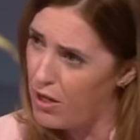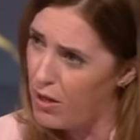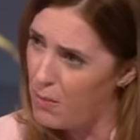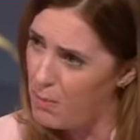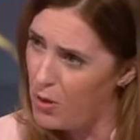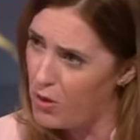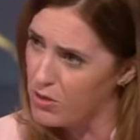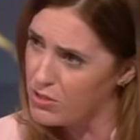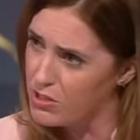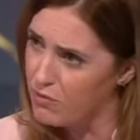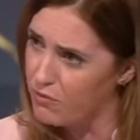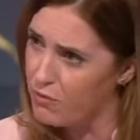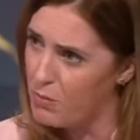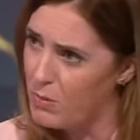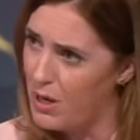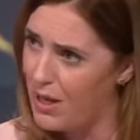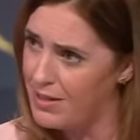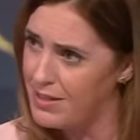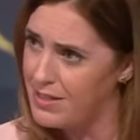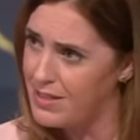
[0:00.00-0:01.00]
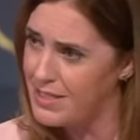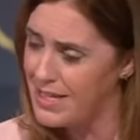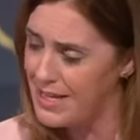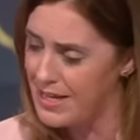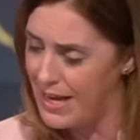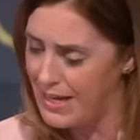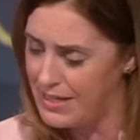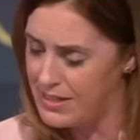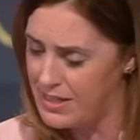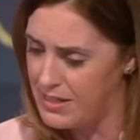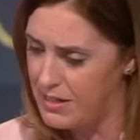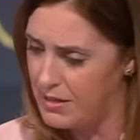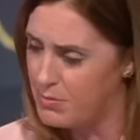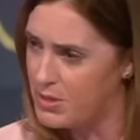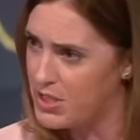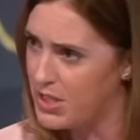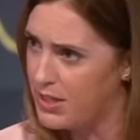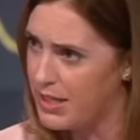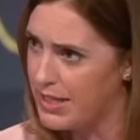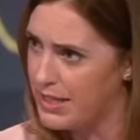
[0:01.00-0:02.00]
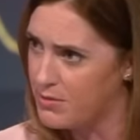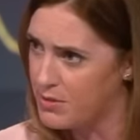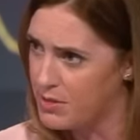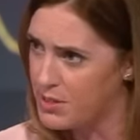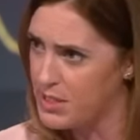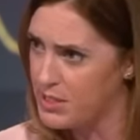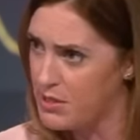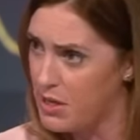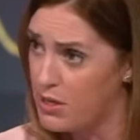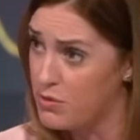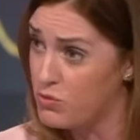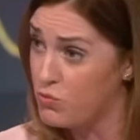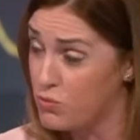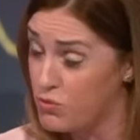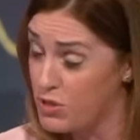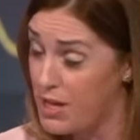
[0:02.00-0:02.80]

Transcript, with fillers: a boxer from London, ended up dying as a, a,